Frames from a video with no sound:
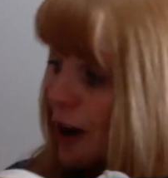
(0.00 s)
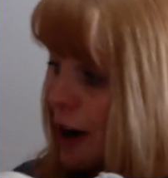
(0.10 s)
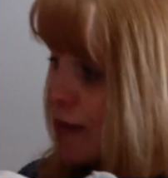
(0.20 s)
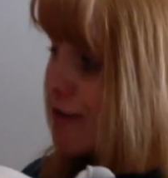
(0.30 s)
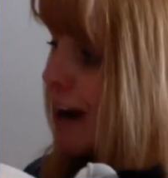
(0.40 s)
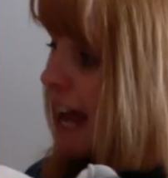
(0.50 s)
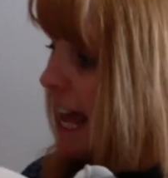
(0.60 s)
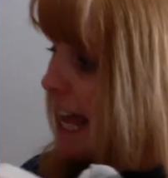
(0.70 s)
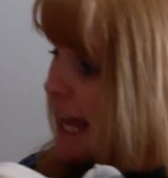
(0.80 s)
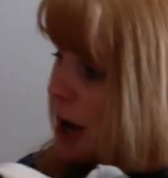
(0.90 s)

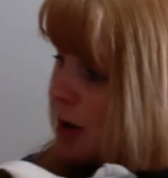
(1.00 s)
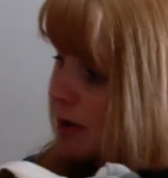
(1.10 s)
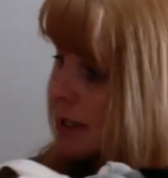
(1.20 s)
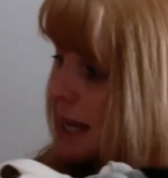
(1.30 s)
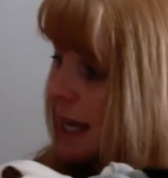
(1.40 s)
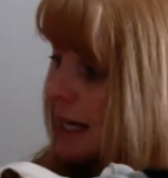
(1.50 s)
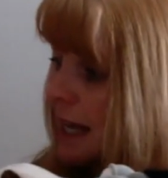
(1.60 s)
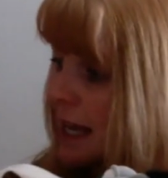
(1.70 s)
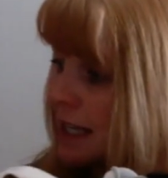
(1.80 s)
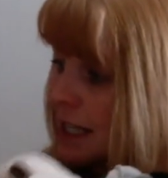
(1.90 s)
Hooray!
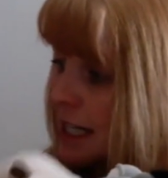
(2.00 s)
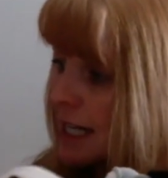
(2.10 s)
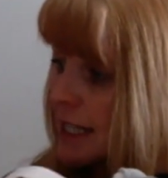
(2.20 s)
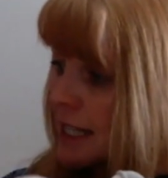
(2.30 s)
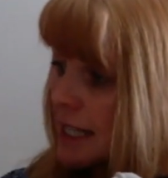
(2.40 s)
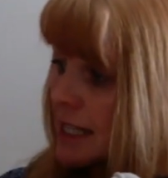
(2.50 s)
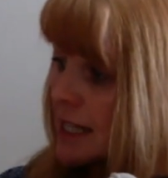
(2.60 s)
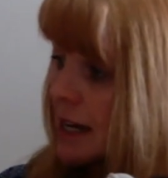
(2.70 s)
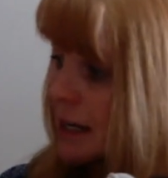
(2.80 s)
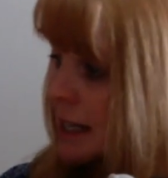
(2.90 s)
Hosanna! Jesus is
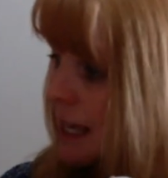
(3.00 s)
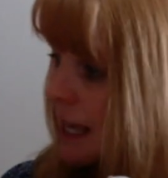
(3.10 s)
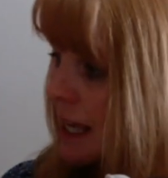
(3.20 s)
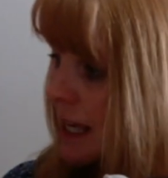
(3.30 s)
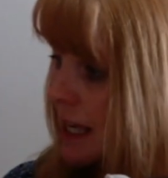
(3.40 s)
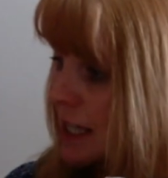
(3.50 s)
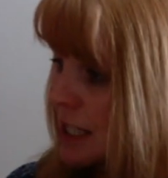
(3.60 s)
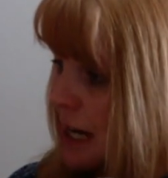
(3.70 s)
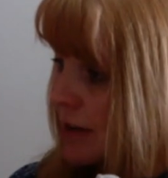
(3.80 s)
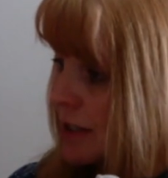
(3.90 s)
our King,
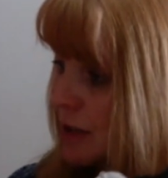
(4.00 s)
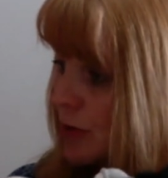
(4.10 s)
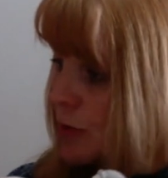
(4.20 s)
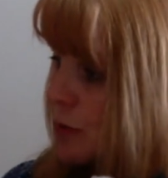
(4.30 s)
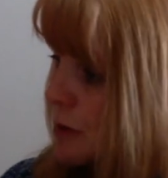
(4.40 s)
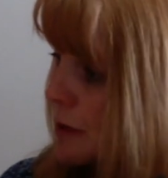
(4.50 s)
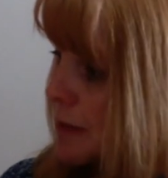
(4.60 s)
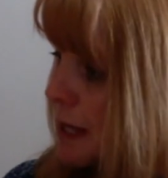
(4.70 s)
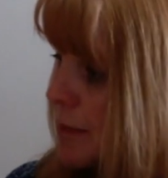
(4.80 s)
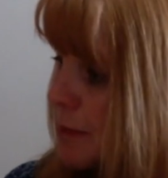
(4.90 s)
shouted all the
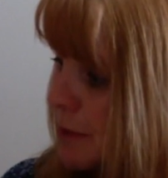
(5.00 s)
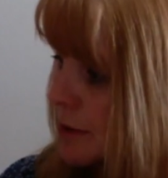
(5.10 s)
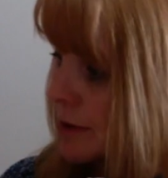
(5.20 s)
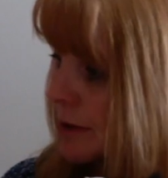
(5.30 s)
people.